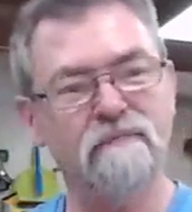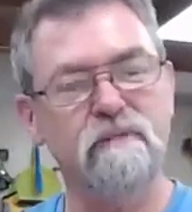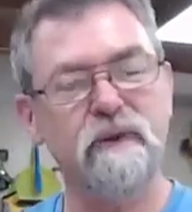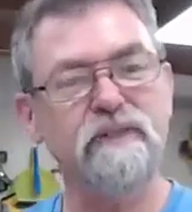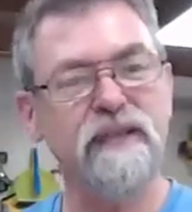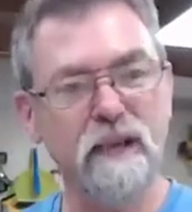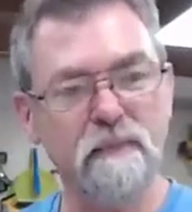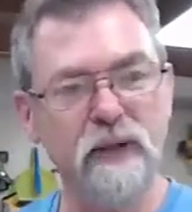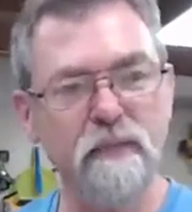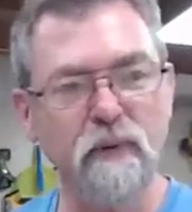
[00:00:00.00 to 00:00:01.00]
maybe
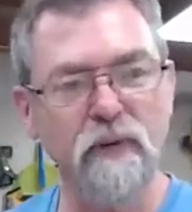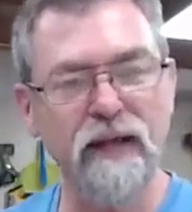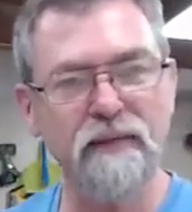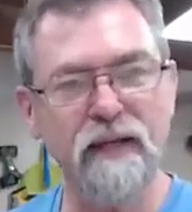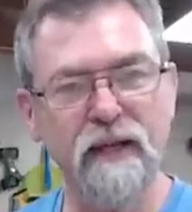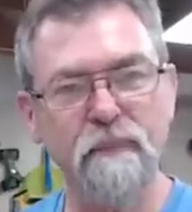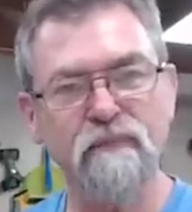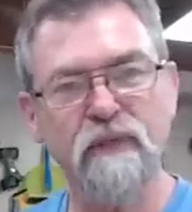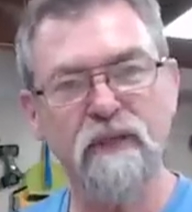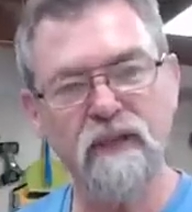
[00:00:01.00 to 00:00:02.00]
10 people out there
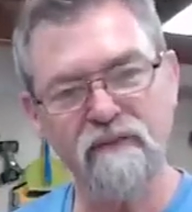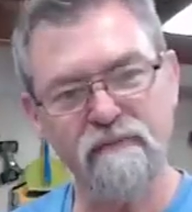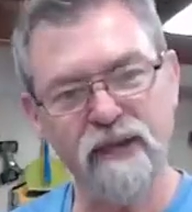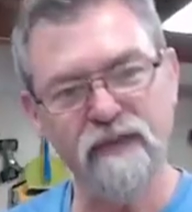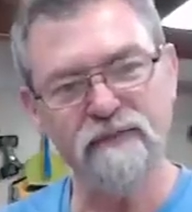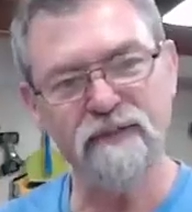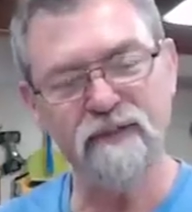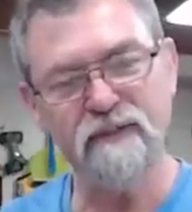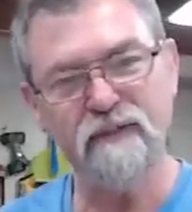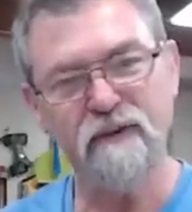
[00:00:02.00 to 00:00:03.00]
that have
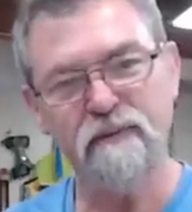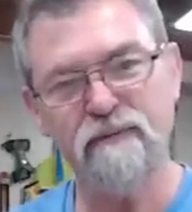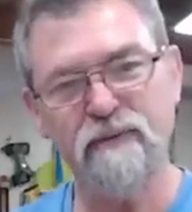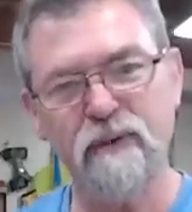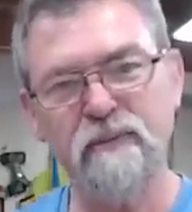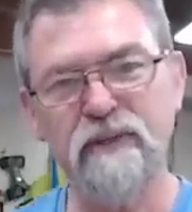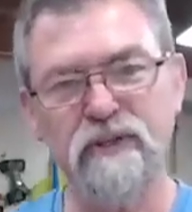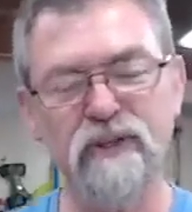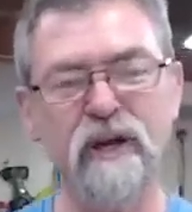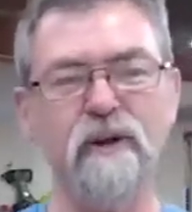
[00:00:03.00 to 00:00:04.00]
benefited from
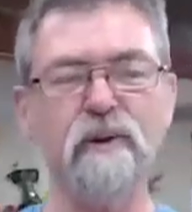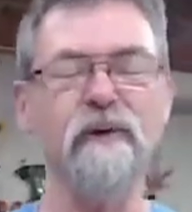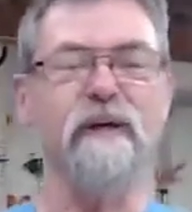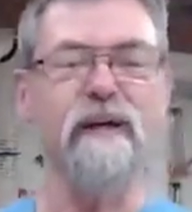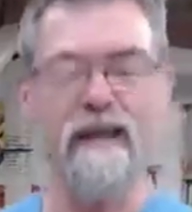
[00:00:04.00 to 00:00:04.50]
this show